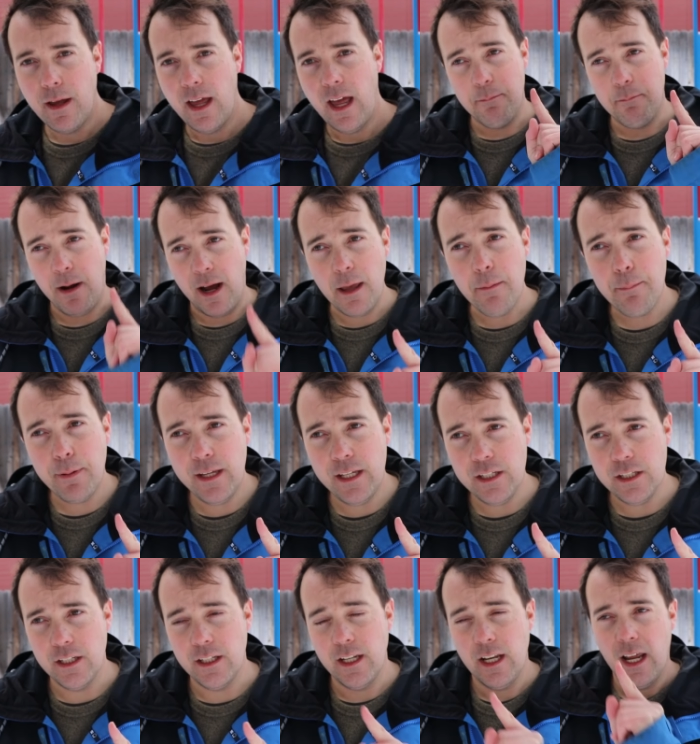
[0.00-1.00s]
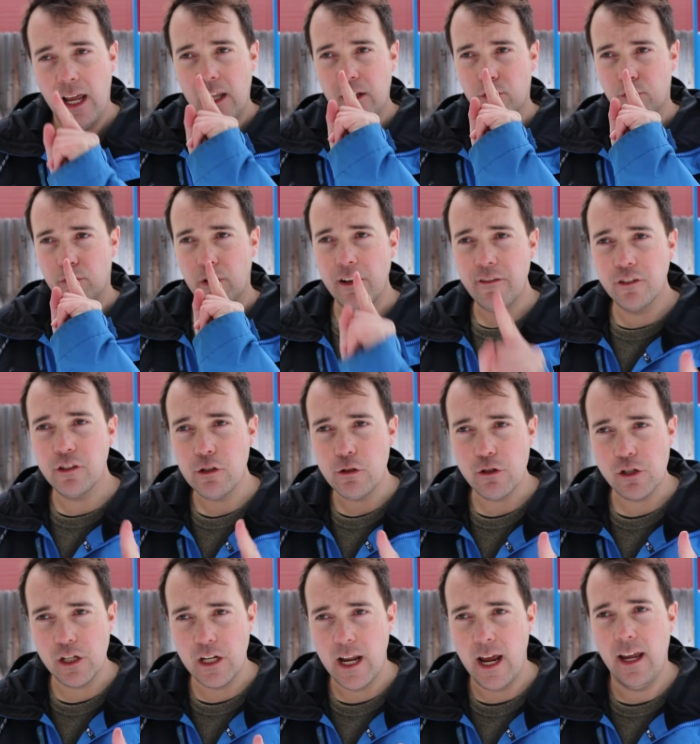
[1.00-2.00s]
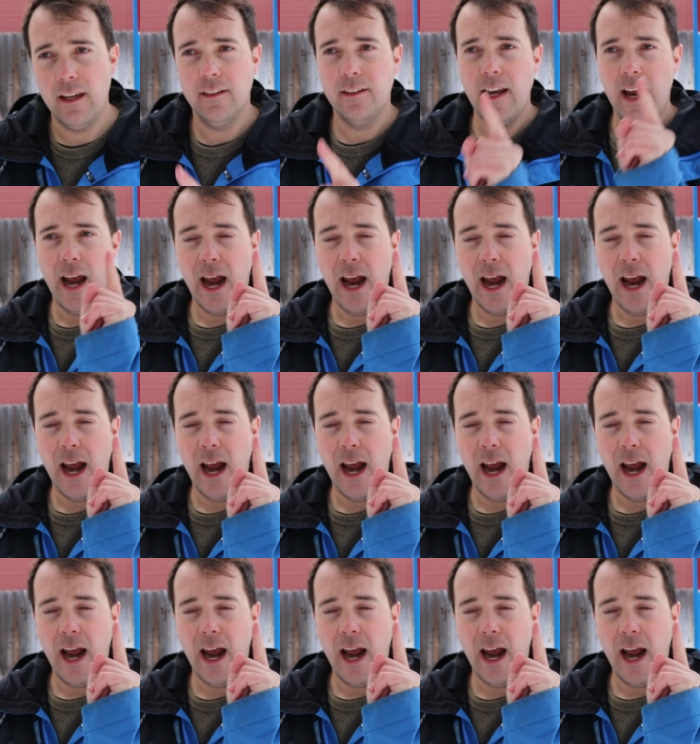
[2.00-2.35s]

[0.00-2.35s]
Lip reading: in my opinion, has revolutionized